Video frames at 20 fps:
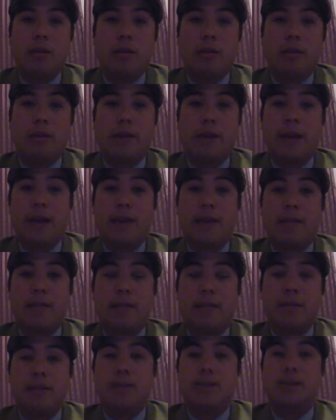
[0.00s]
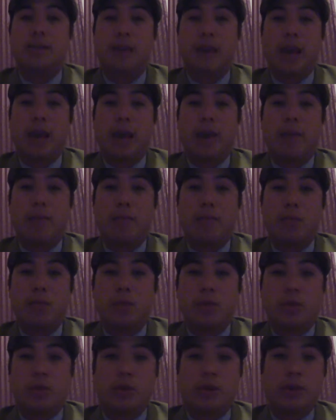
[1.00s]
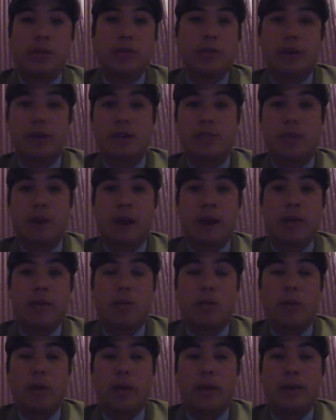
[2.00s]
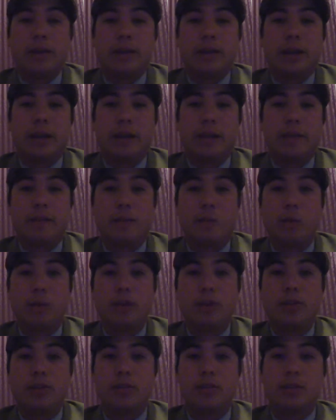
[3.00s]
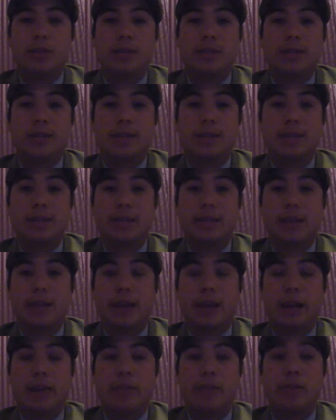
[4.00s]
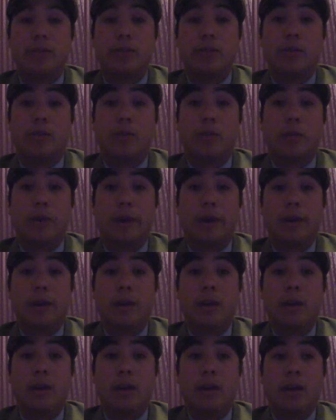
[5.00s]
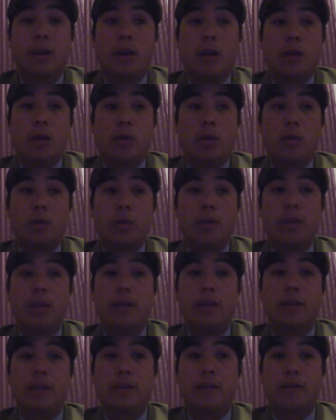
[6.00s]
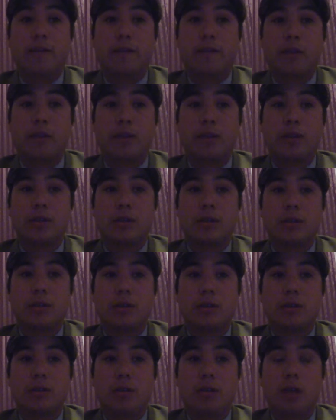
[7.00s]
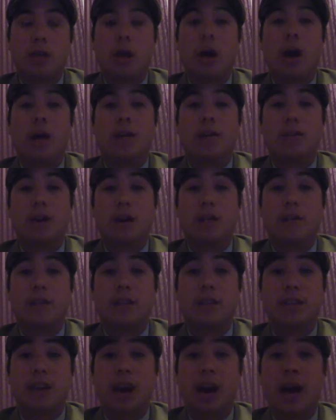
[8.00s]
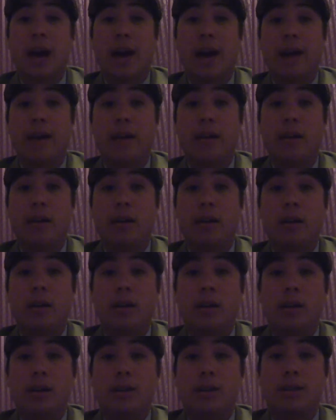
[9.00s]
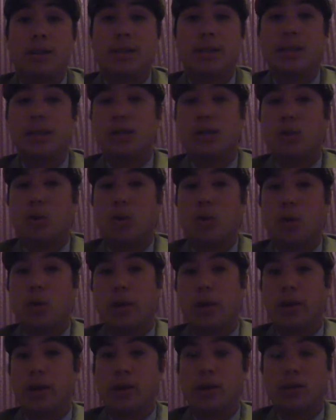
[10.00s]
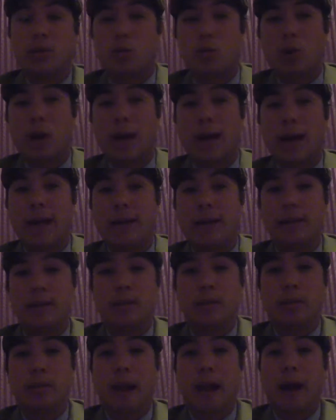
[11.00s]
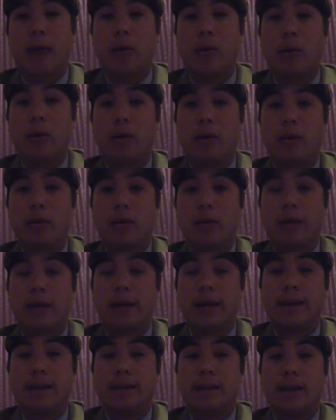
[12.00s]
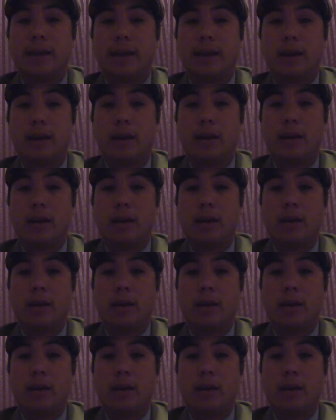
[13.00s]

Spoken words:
that this game was going to transpire the way it did, a 42-16 Arizona win. Really the first loss of its kind since Oregon's rise to power as a